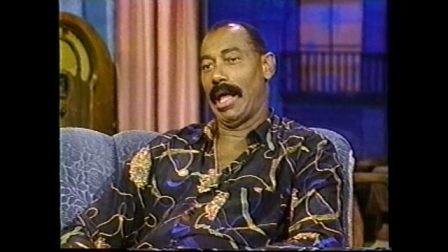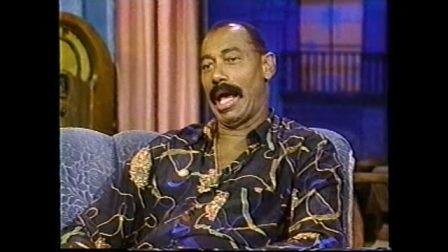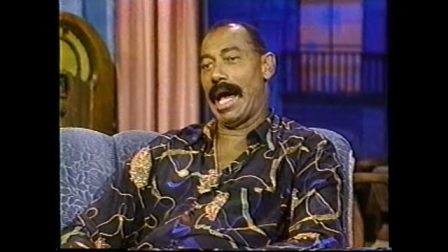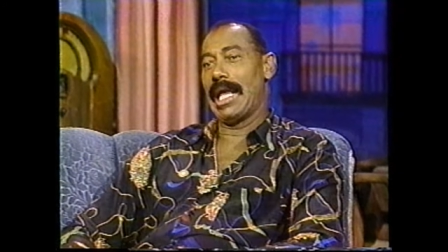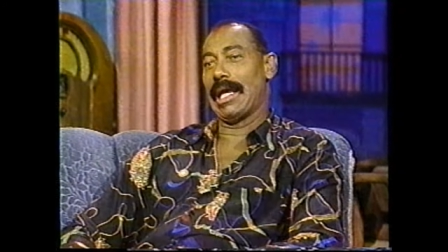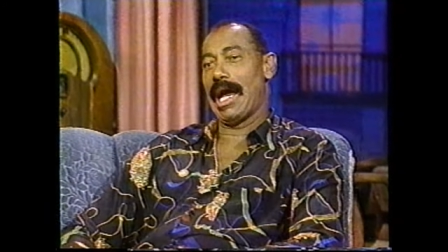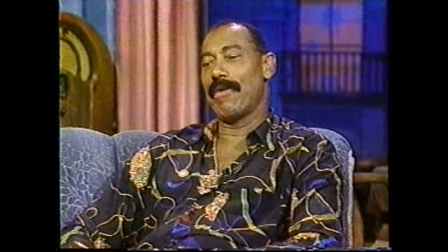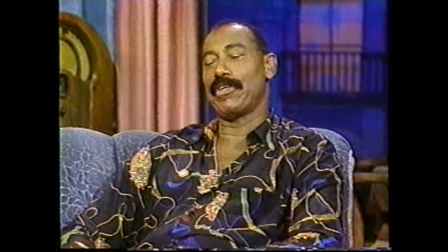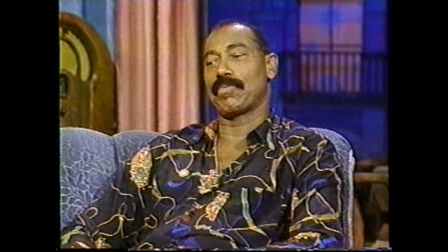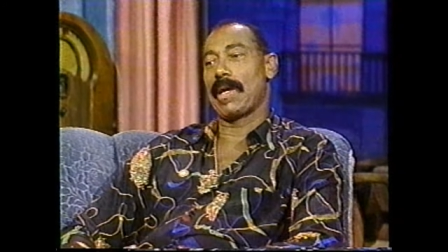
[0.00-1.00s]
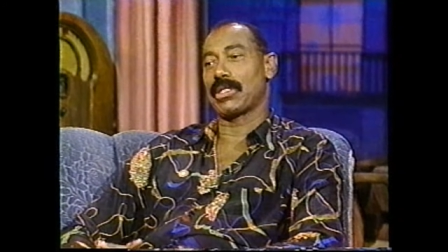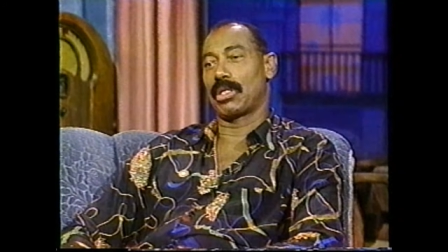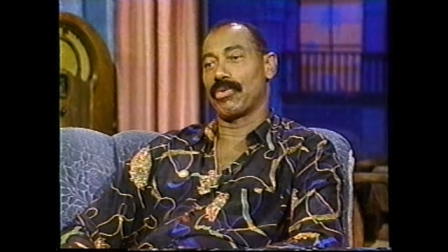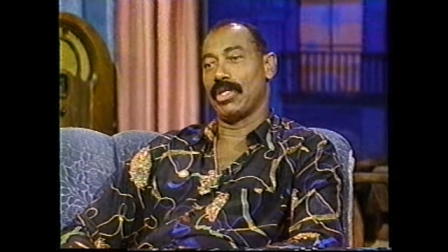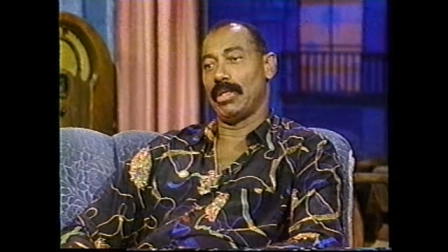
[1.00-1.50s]
I, I respected
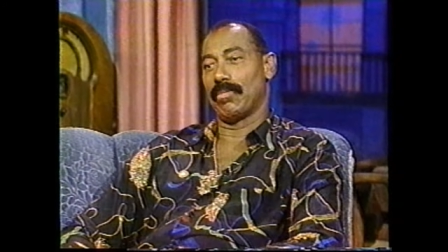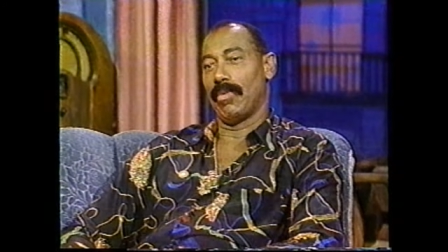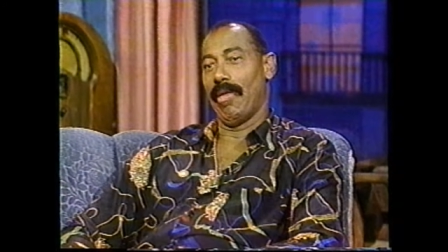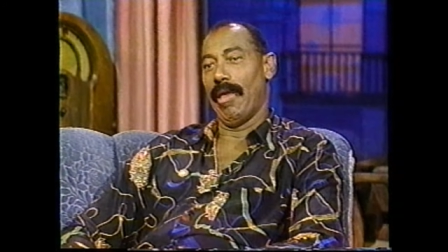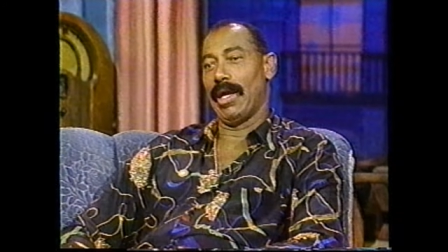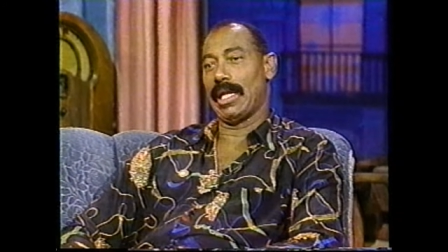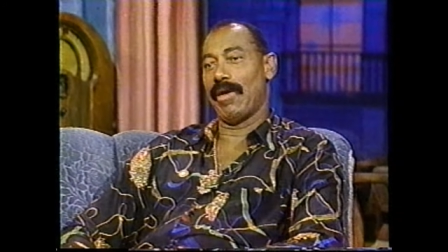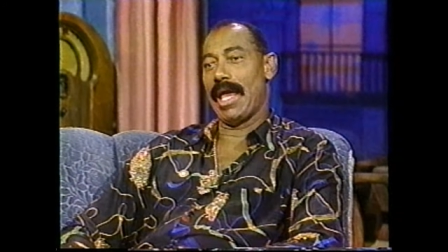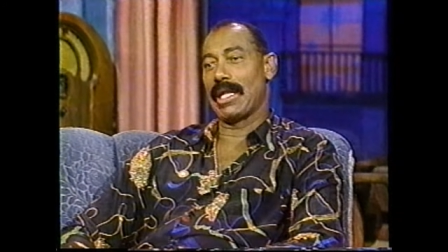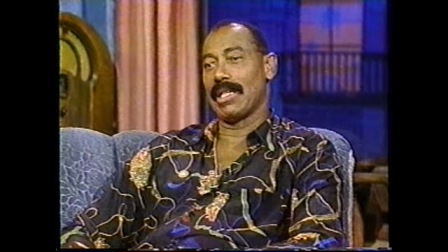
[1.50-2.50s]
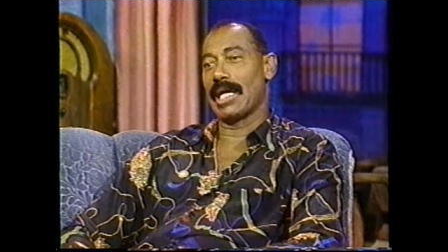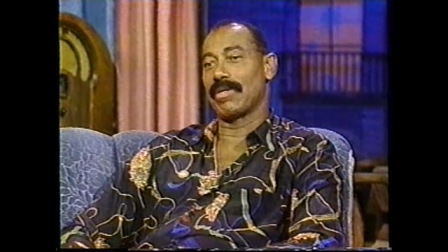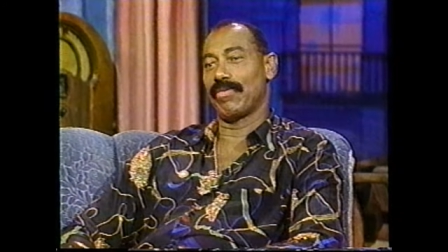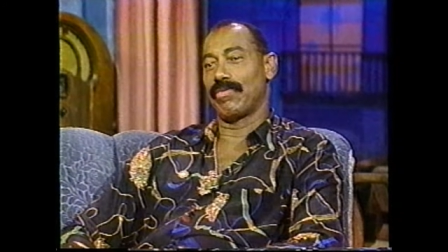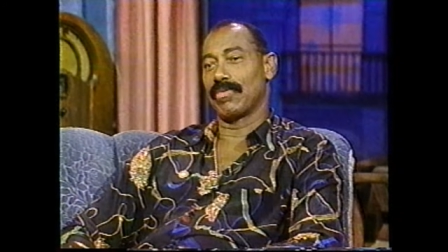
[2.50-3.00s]
Kareem, and I had a lot
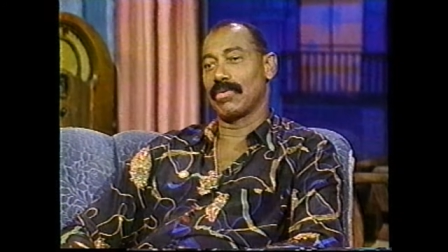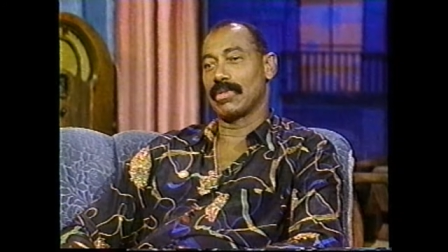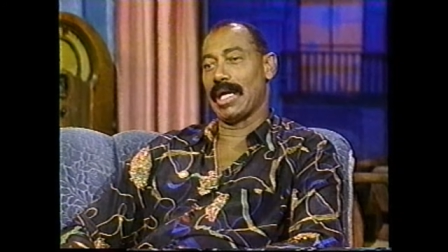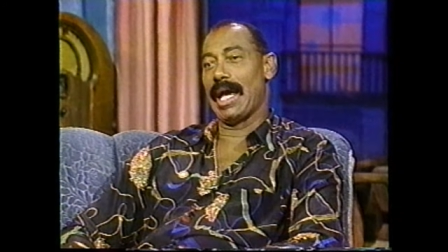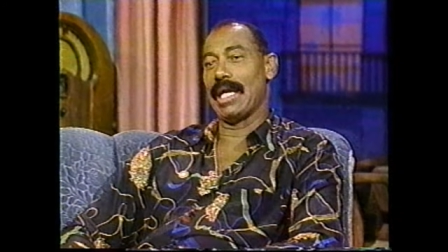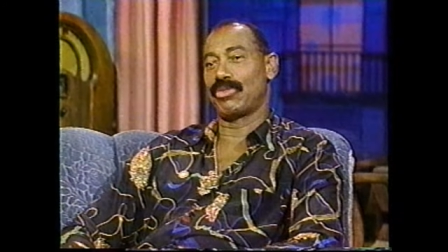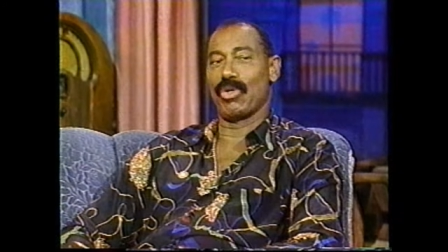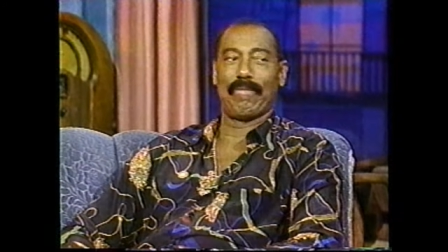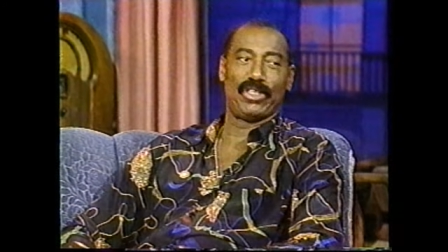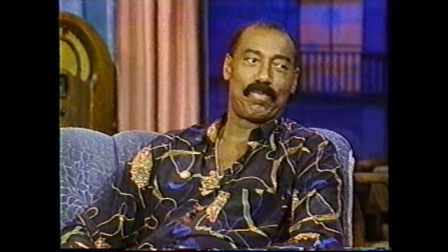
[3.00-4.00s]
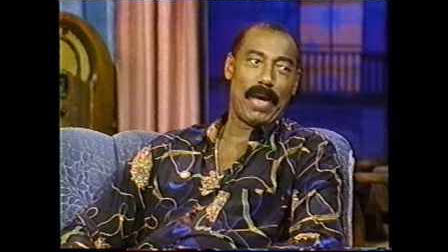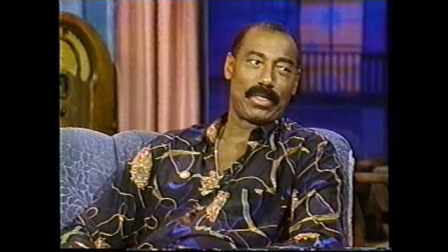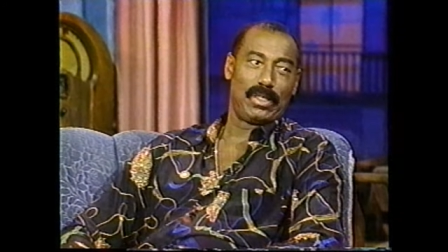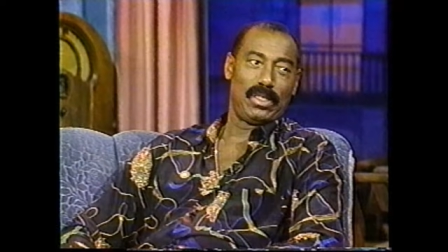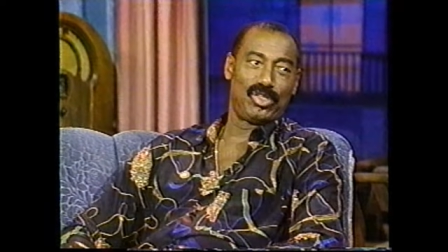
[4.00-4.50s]
of guys who I
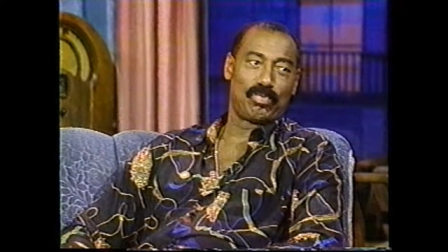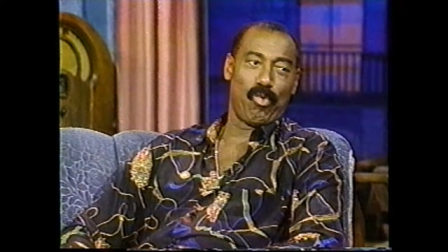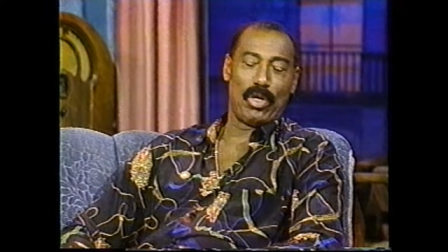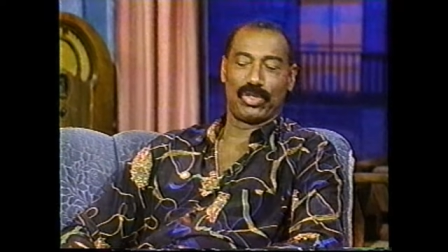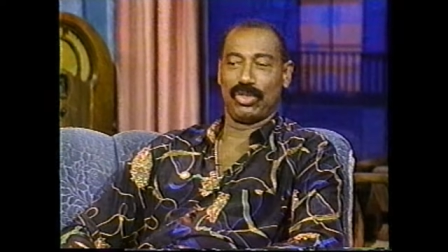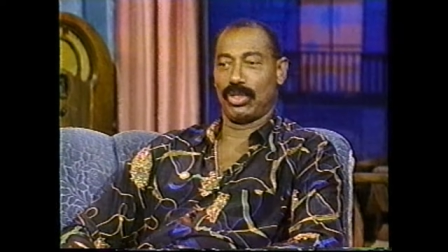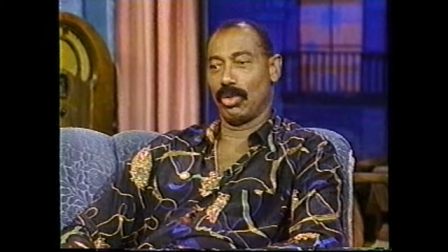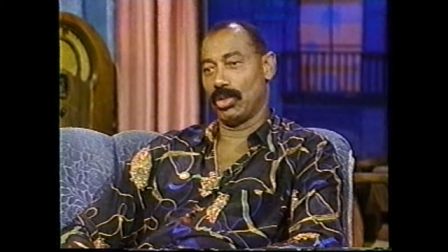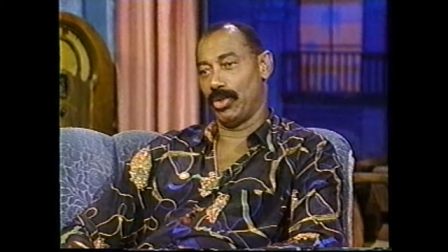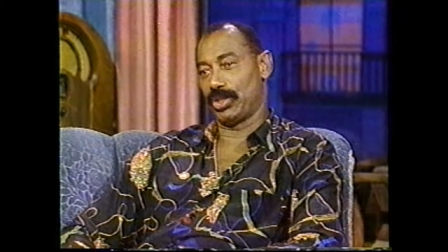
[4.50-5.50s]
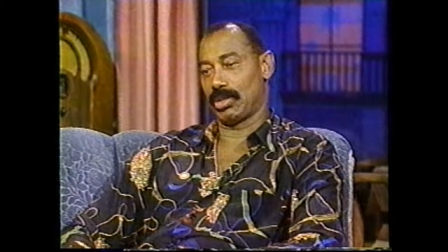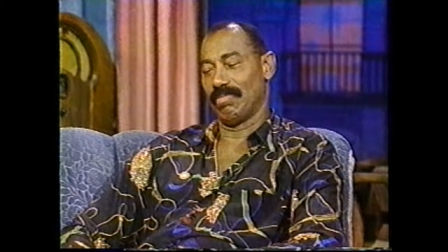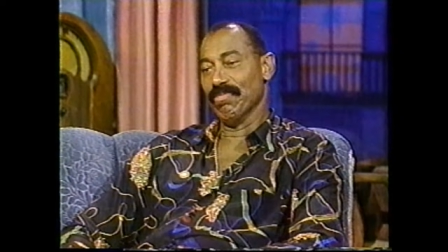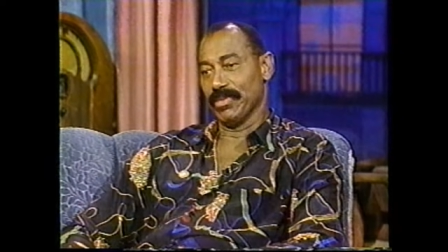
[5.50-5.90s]
respected in sports, Joe Louis,